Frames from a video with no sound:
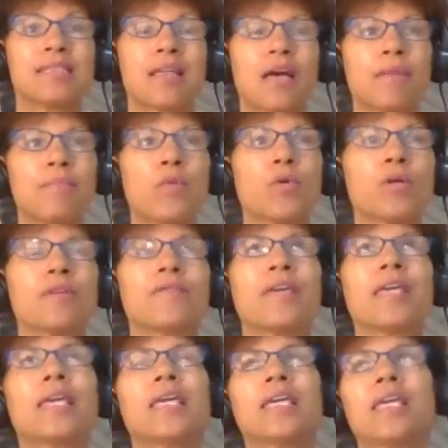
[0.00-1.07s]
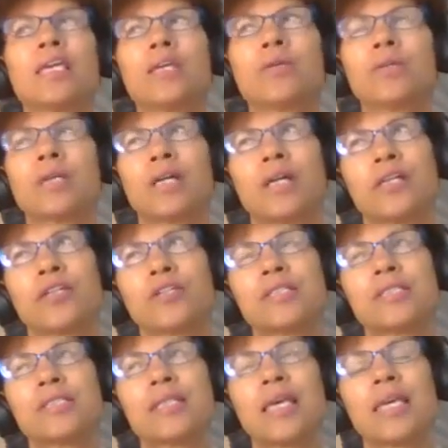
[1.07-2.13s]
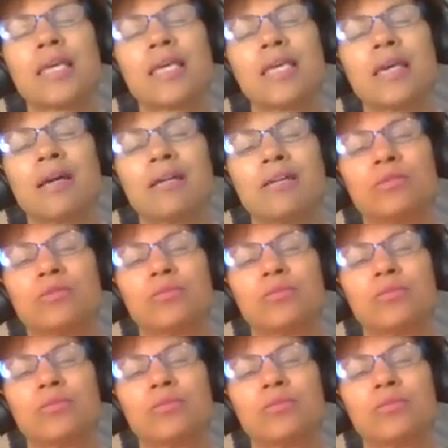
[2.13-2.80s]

a more of a what I could say uh,